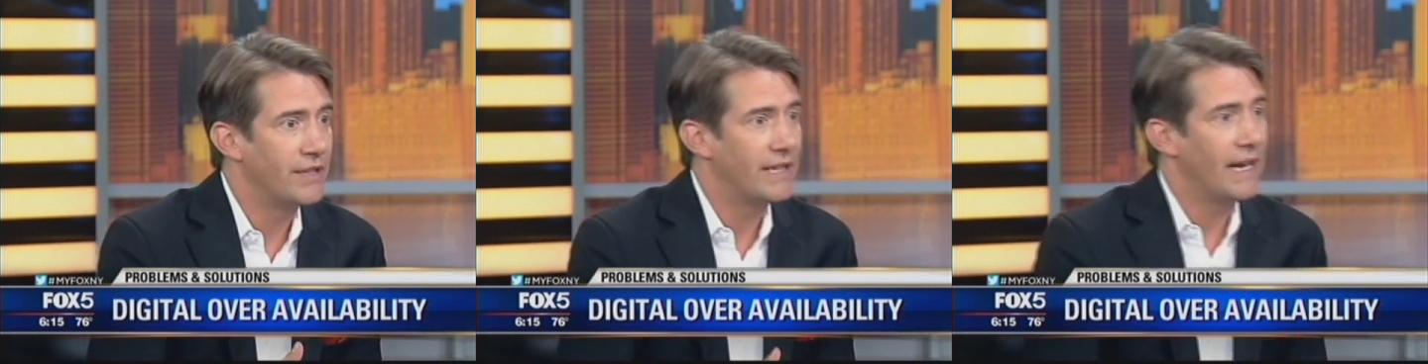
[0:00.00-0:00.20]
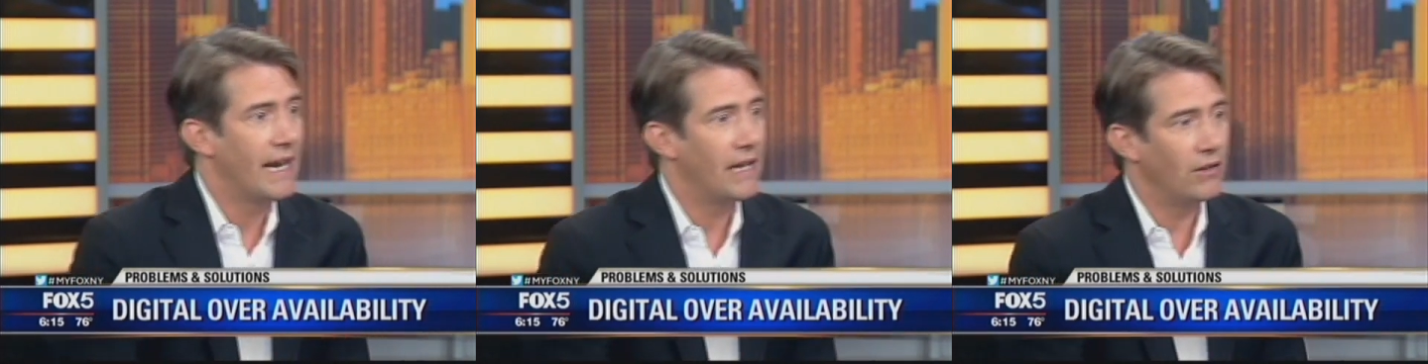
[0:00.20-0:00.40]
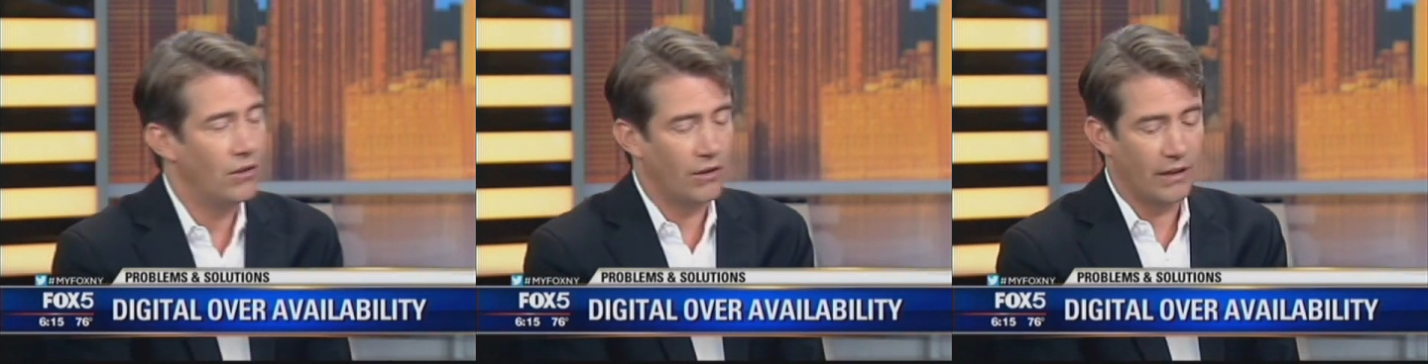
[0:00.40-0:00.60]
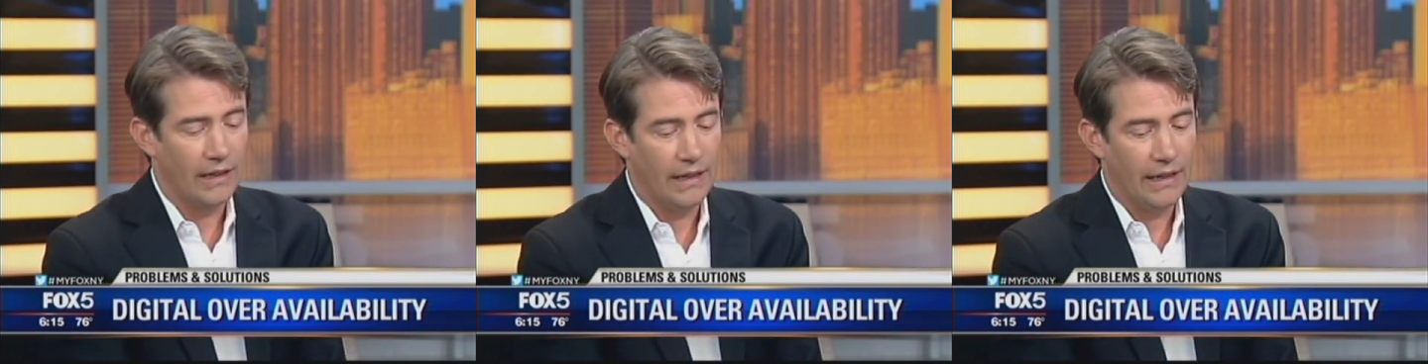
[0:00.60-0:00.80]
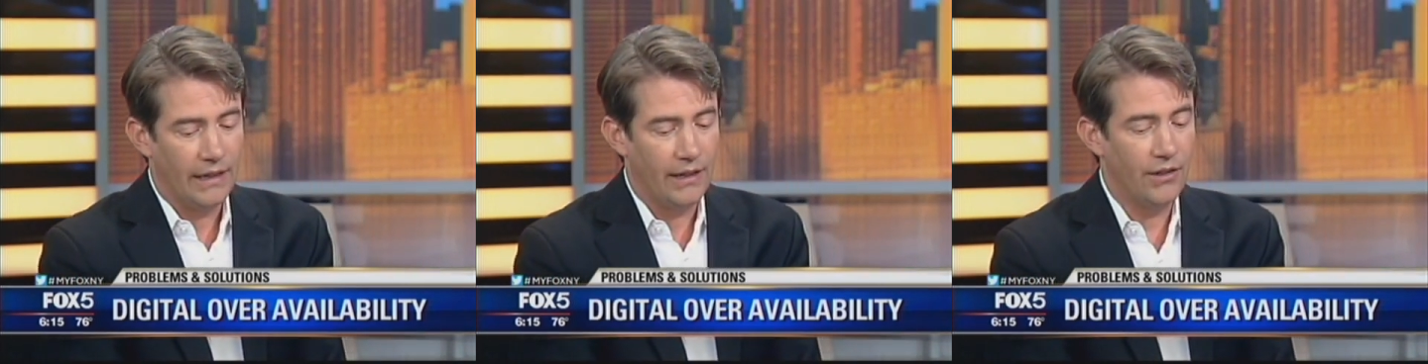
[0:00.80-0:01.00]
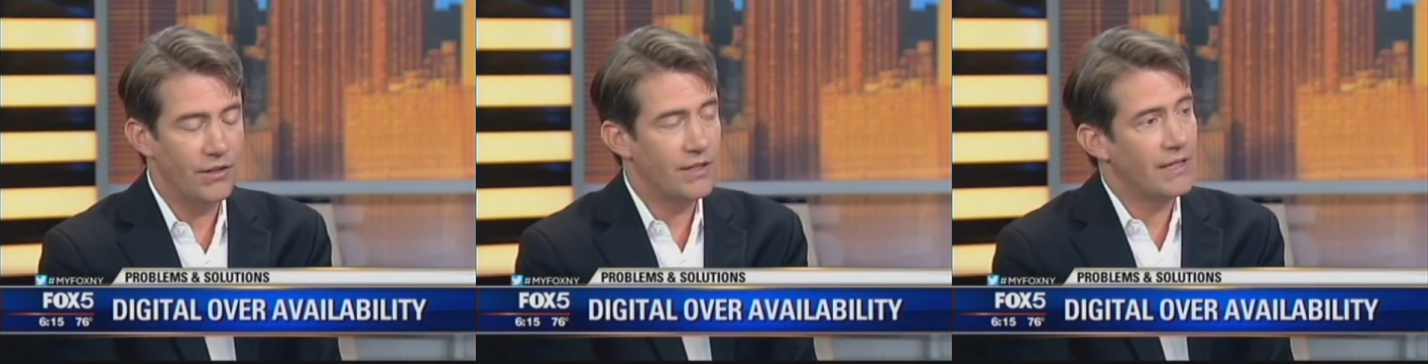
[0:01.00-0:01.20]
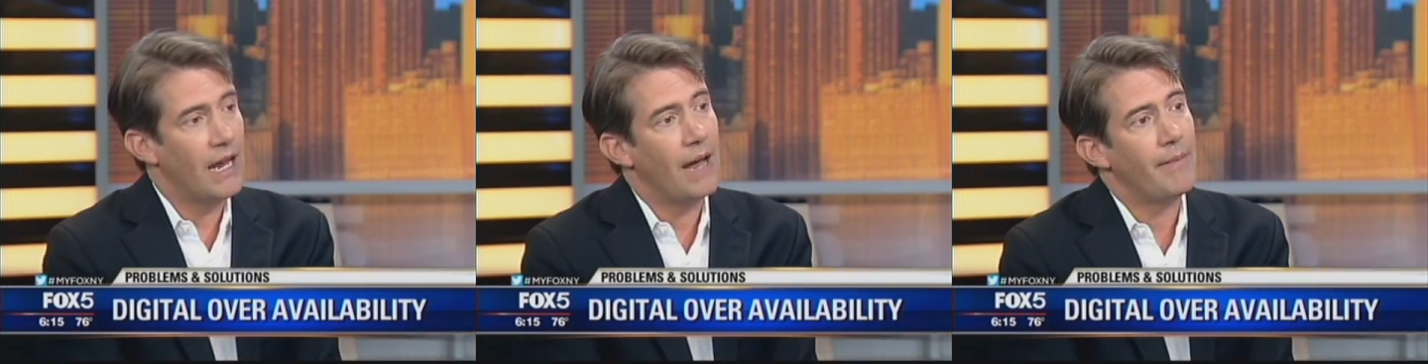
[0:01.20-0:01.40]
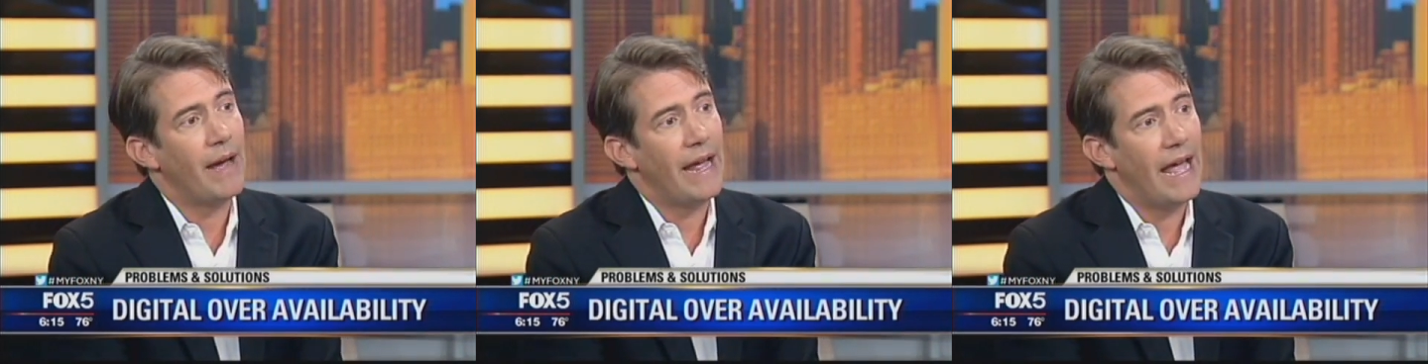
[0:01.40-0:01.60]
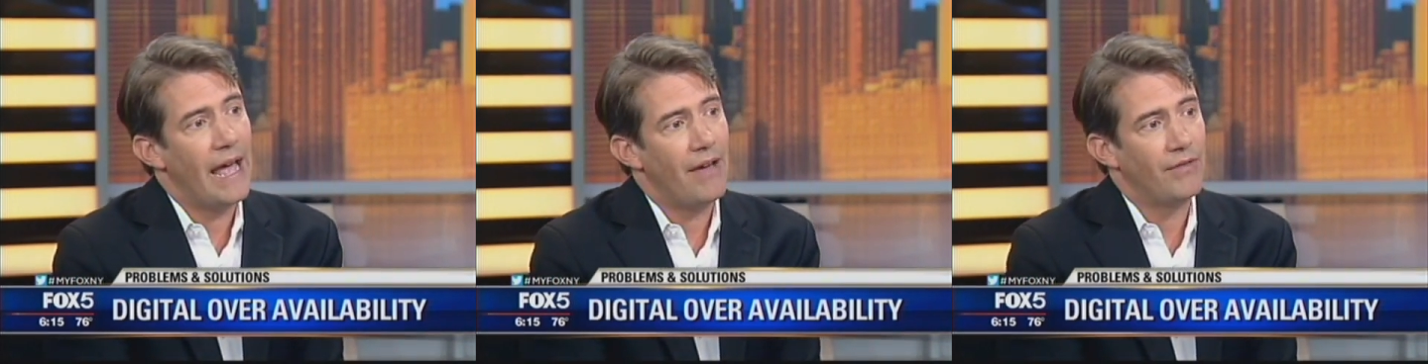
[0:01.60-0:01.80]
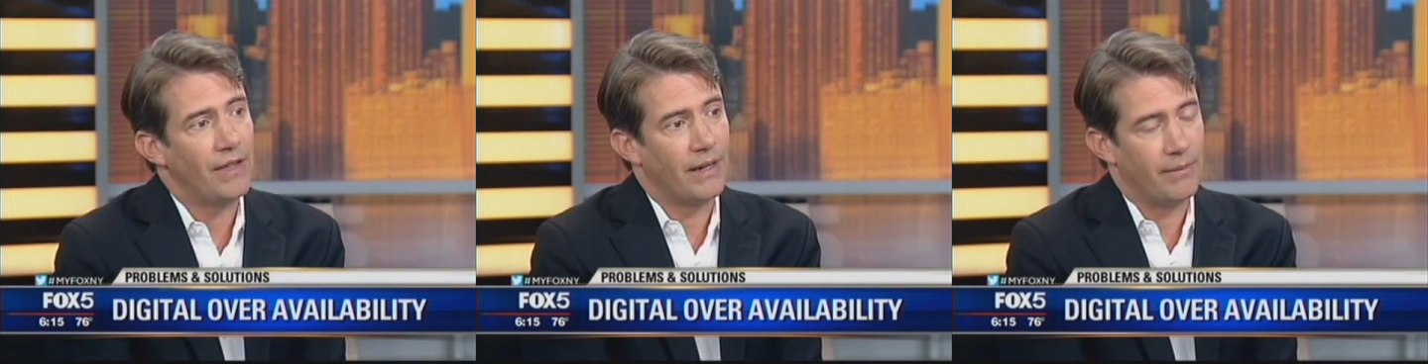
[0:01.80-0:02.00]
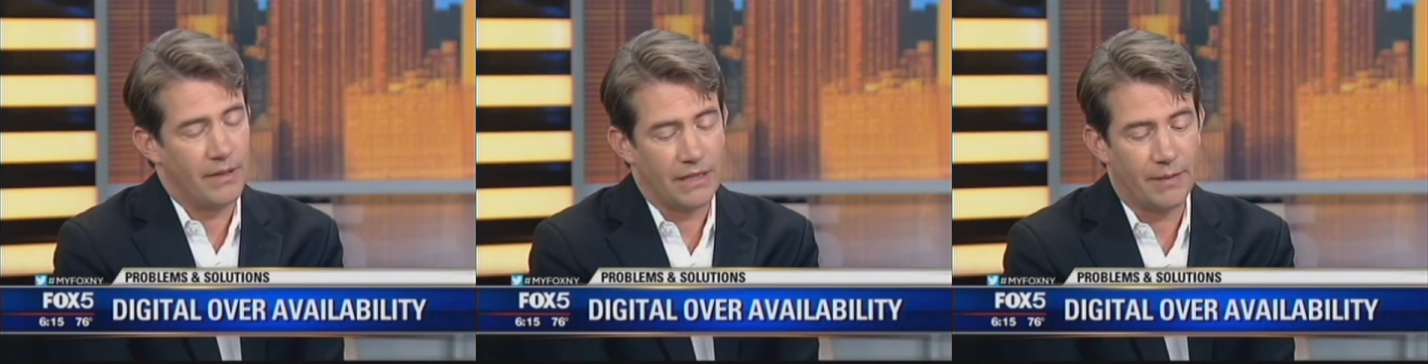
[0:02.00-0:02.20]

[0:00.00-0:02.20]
Say, hey, look, here's time I have that I'm going